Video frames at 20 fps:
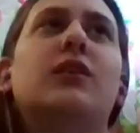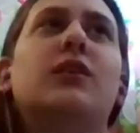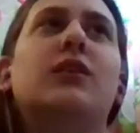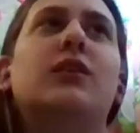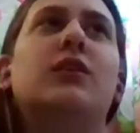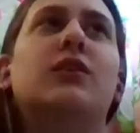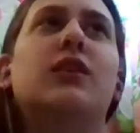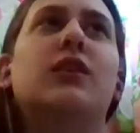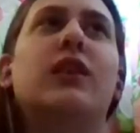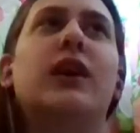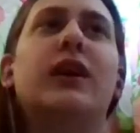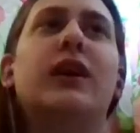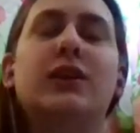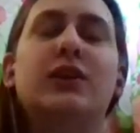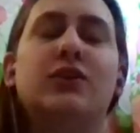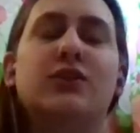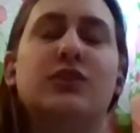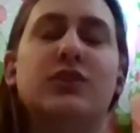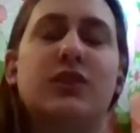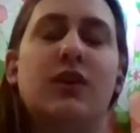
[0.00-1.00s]
you're letting
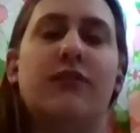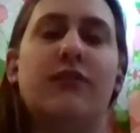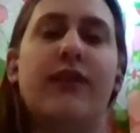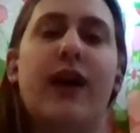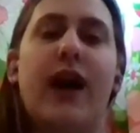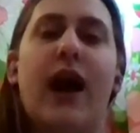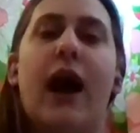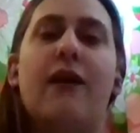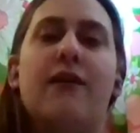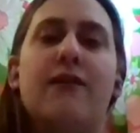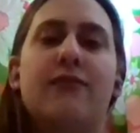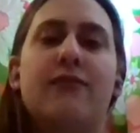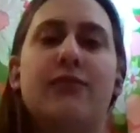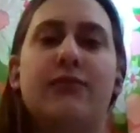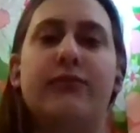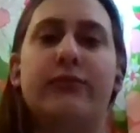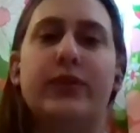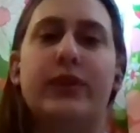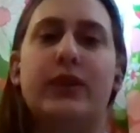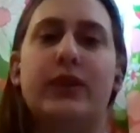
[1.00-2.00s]
yourself have the
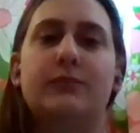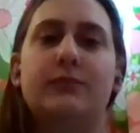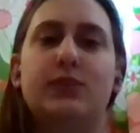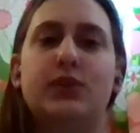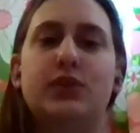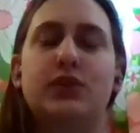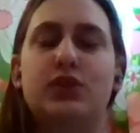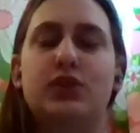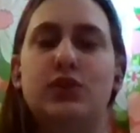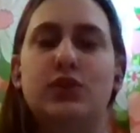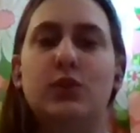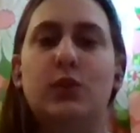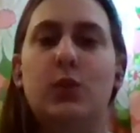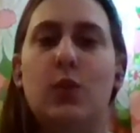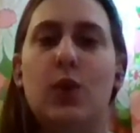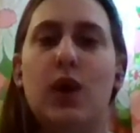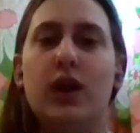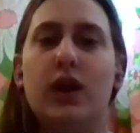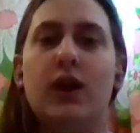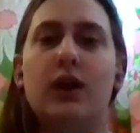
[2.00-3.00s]
freedom to do
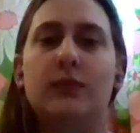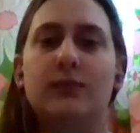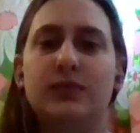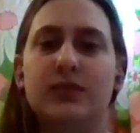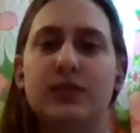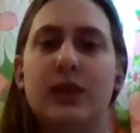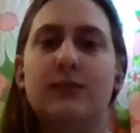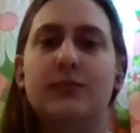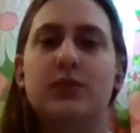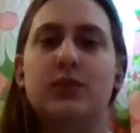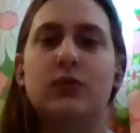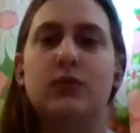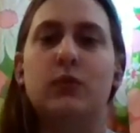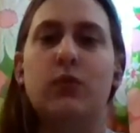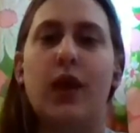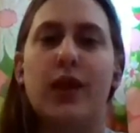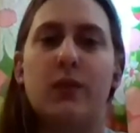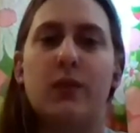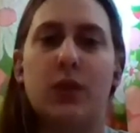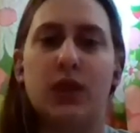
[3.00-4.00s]
what comes up, to
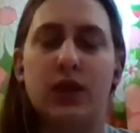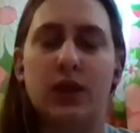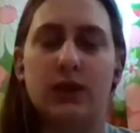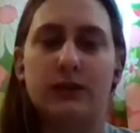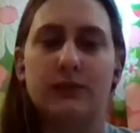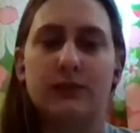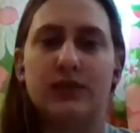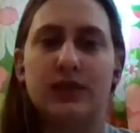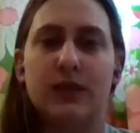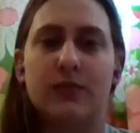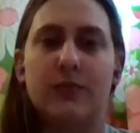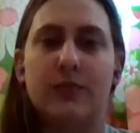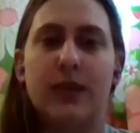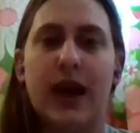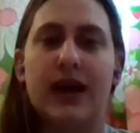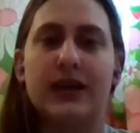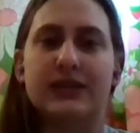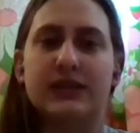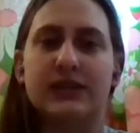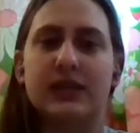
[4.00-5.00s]
write what comes up
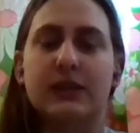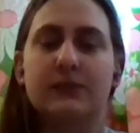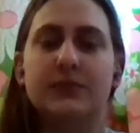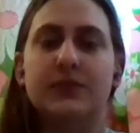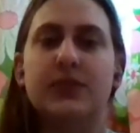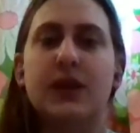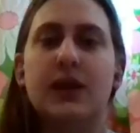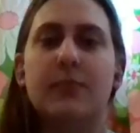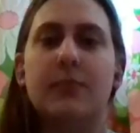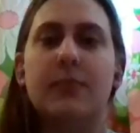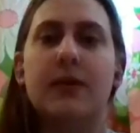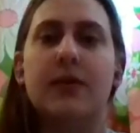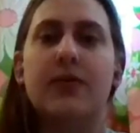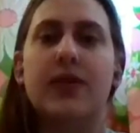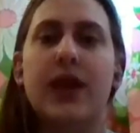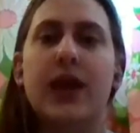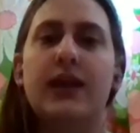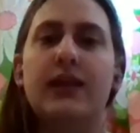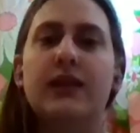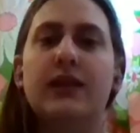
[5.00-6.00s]
as it comes up, and
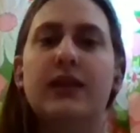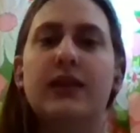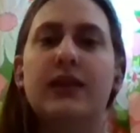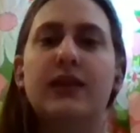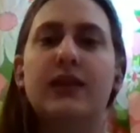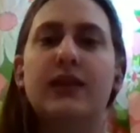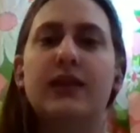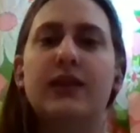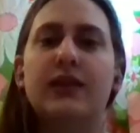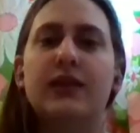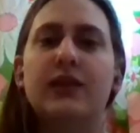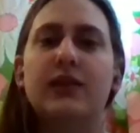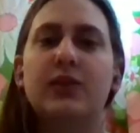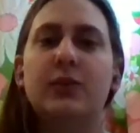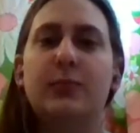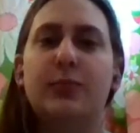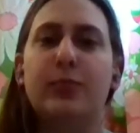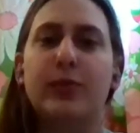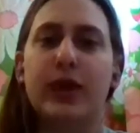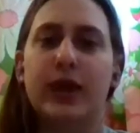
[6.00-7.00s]
then
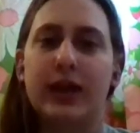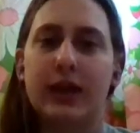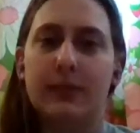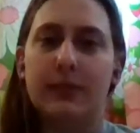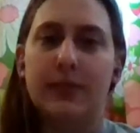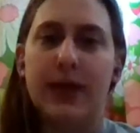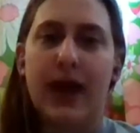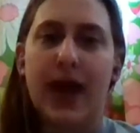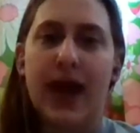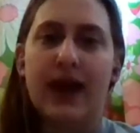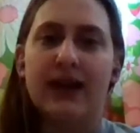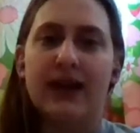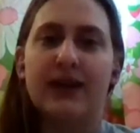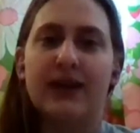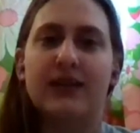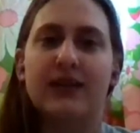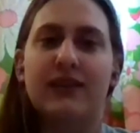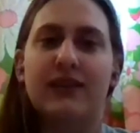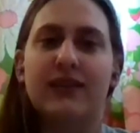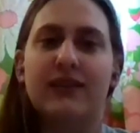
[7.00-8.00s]
you bring it back
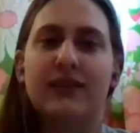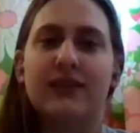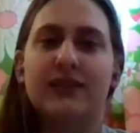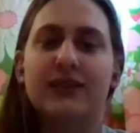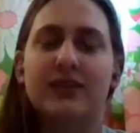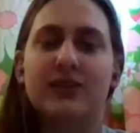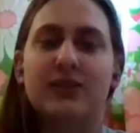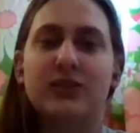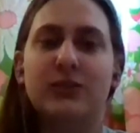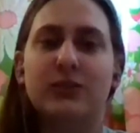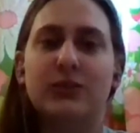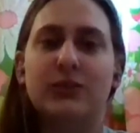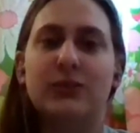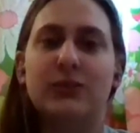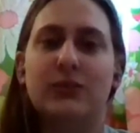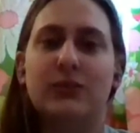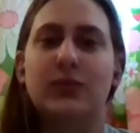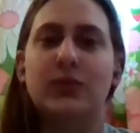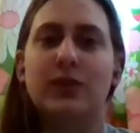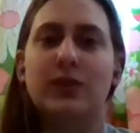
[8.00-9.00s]

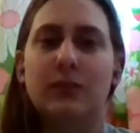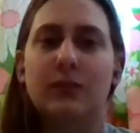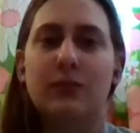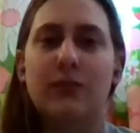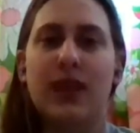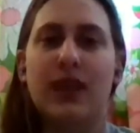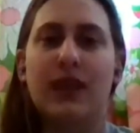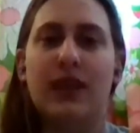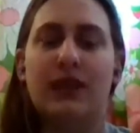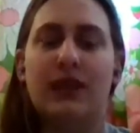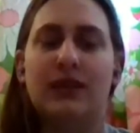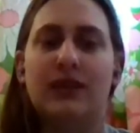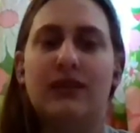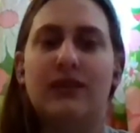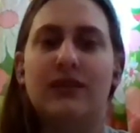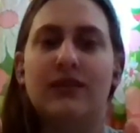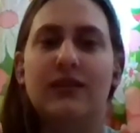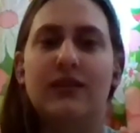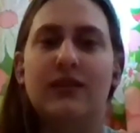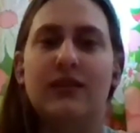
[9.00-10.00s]
to your main
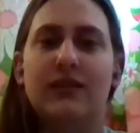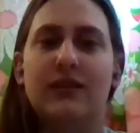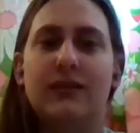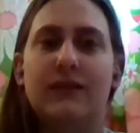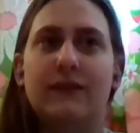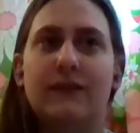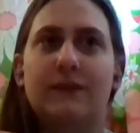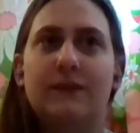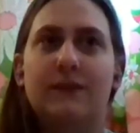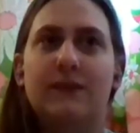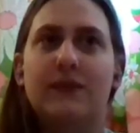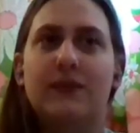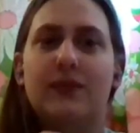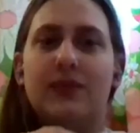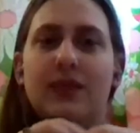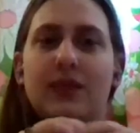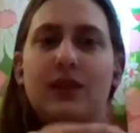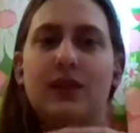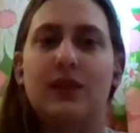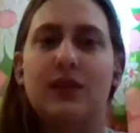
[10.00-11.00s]

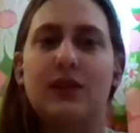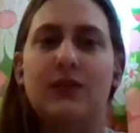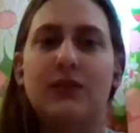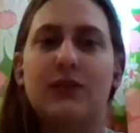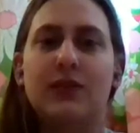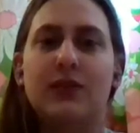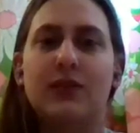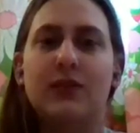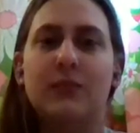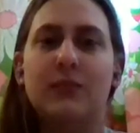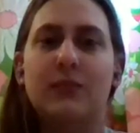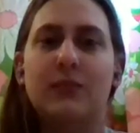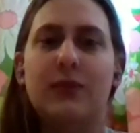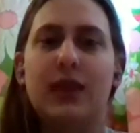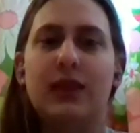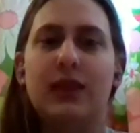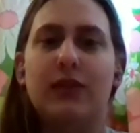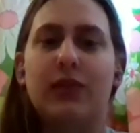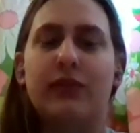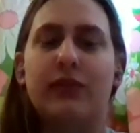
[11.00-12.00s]
your main
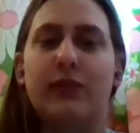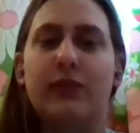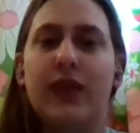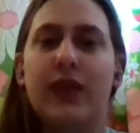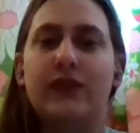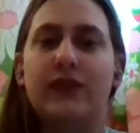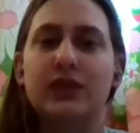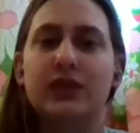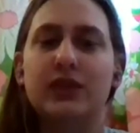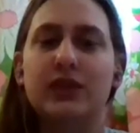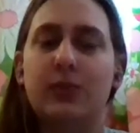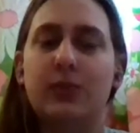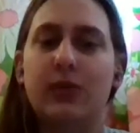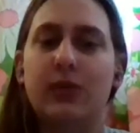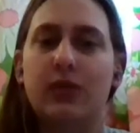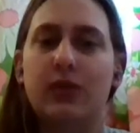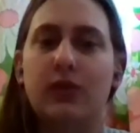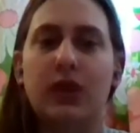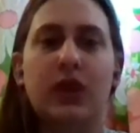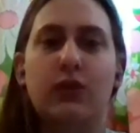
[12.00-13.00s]
thread that's
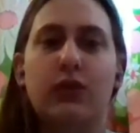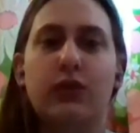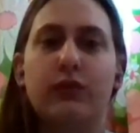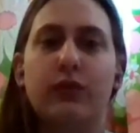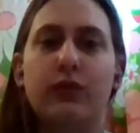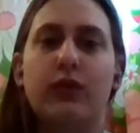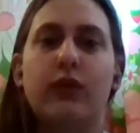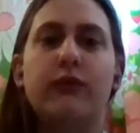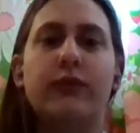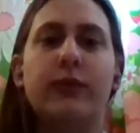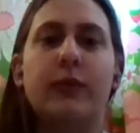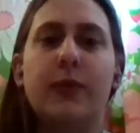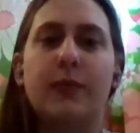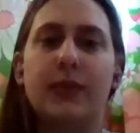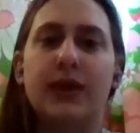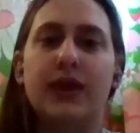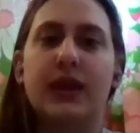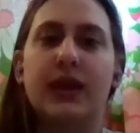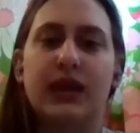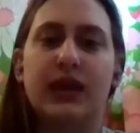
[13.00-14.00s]
pulling you through from the
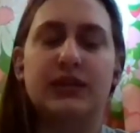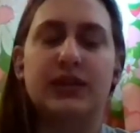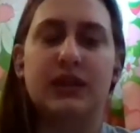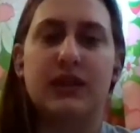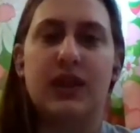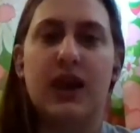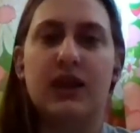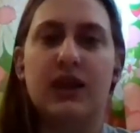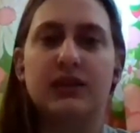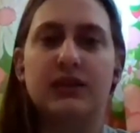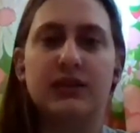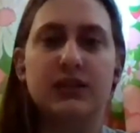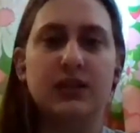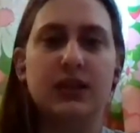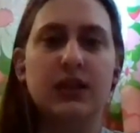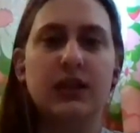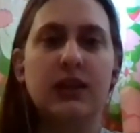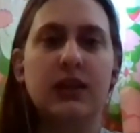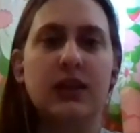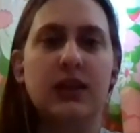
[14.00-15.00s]
beginning to the end
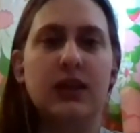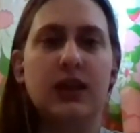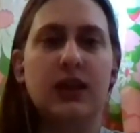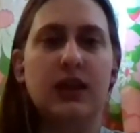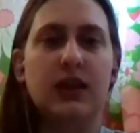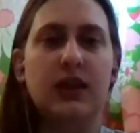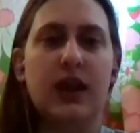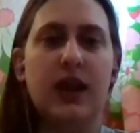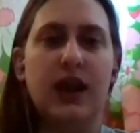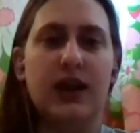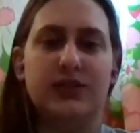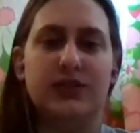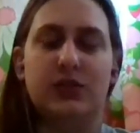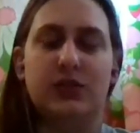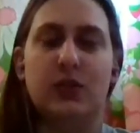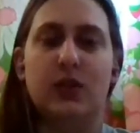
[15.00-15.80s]
as you